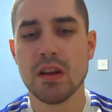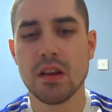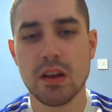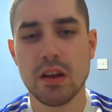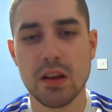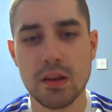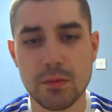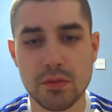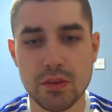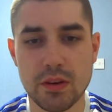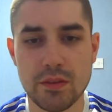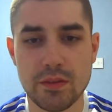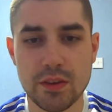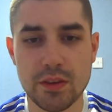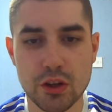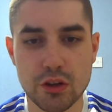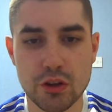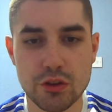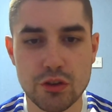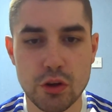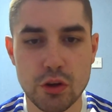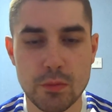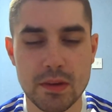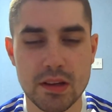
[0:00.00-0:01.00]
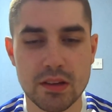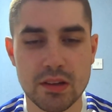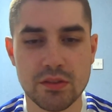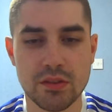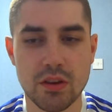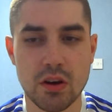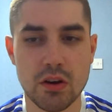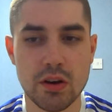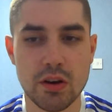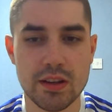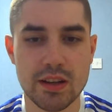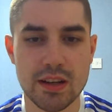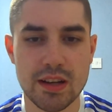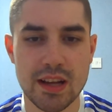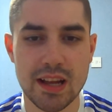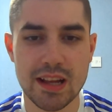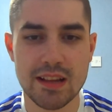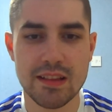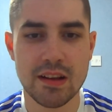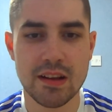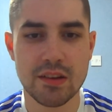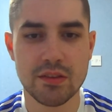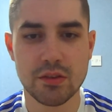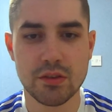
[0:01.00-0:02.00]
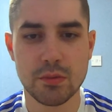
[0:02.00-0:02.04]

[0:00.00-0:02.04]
So if you could do me a solid and hit that